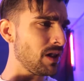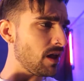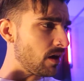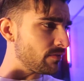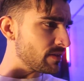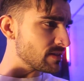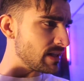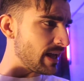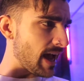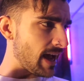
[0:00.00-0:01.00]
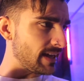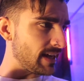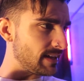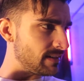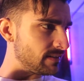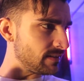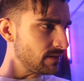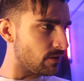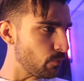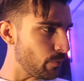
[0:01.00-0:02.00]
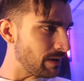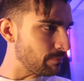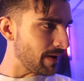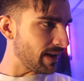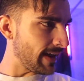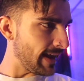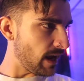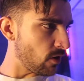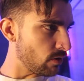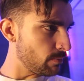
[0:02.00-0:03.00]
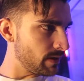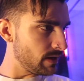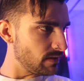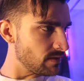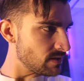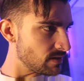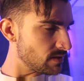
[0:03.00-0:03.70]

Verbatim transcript: Well, obviously I gotta wet my hair a bit.